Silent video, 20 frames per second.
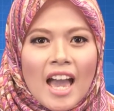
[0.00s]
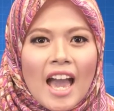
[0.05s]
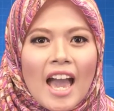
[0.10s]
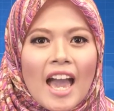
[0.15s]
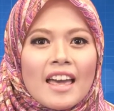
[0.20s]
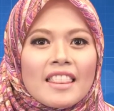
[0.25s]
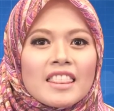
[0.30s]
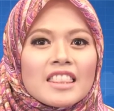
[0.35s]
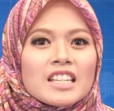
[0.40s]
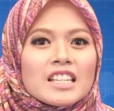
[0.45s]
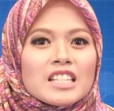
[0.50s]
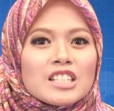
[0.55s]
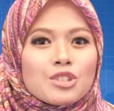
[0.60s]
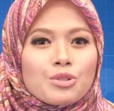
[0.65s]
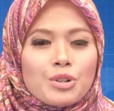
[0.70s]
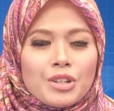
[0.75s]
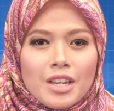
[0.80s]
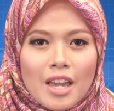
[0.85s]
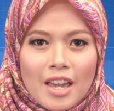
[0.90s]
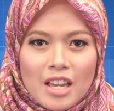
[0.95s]
and the
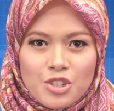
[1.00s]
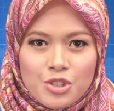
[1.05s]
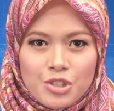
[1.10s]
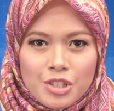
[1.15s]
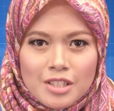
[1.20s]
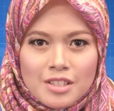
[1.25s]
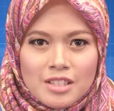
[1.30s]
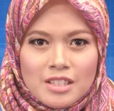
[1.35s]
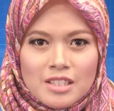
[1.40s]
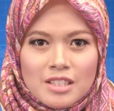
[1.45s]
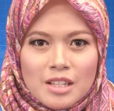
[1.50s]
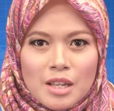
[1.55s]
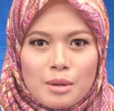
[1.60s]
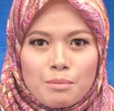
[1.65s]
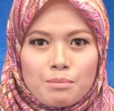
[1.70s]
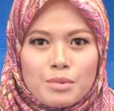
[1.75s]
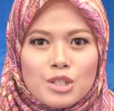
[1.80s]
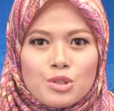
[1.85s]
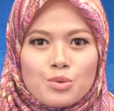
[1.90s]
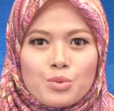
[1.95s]
integrations
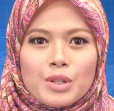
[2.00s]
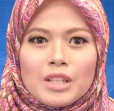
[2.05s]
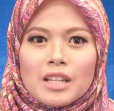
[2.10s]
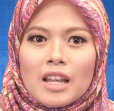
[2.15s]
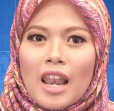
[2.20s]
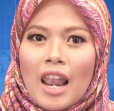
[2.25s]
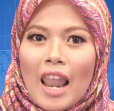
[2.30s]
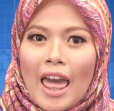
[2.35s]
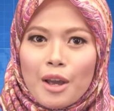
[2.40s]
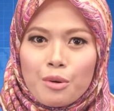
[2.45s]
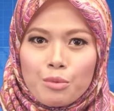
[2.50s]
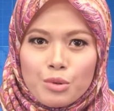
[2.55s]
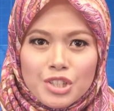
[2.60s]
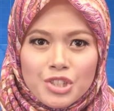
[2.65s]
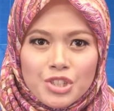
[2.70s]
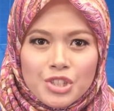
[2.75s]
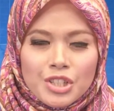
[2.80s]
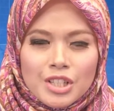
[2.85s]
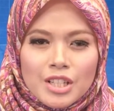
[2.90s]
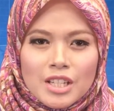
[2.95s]
between
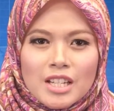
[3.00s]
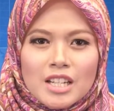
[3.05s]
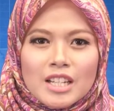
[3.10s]
language,